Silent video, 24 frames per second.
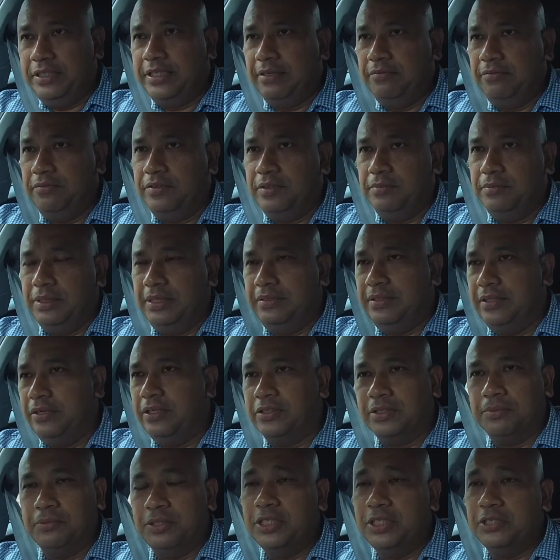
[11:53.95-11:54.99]
comfortably. They've got
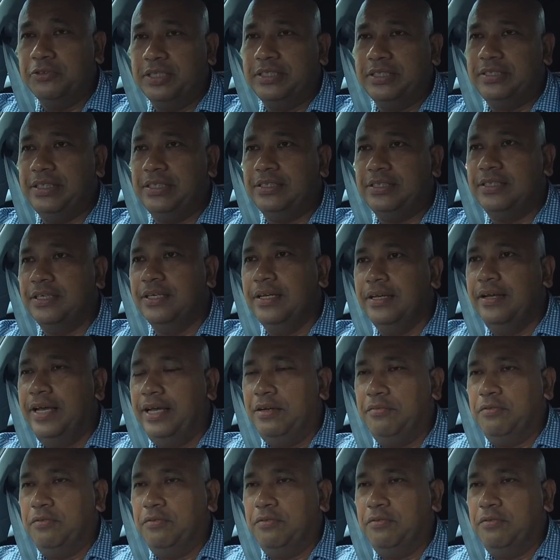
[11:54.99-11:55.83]
some really great seats. And